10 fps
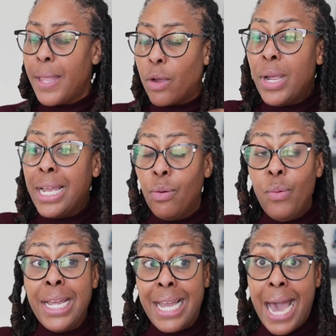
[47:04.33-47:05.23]
Like
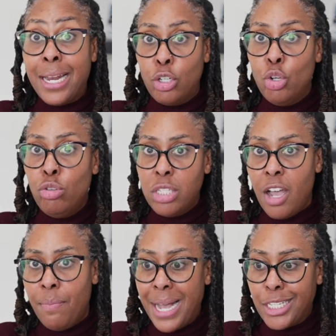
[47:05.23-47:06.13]
we got to do
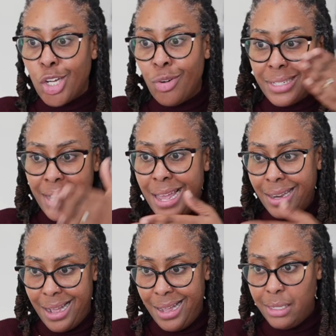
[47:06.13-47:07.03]
stuff by certain
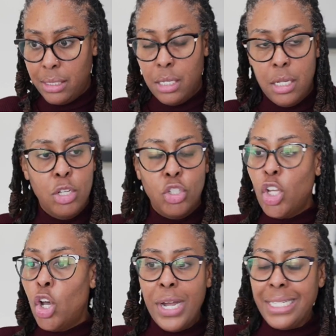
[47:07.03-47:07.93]
deadlines.
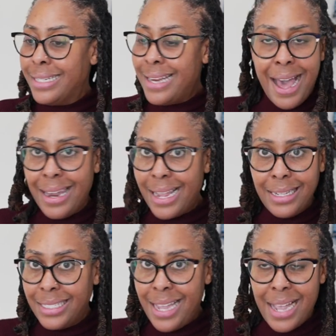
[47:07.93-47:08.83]
So it's not
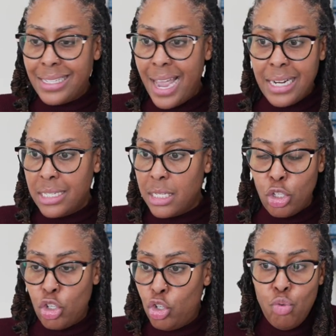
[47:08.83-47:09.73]
like the tax
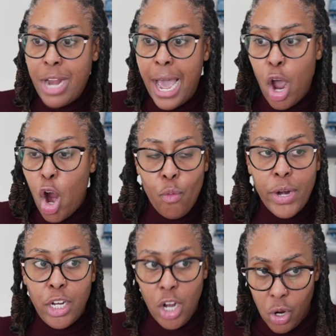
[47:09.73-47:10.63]
agencies do not
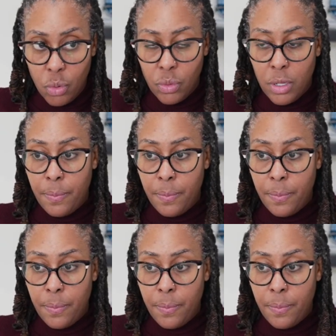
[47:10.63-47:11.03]
already know.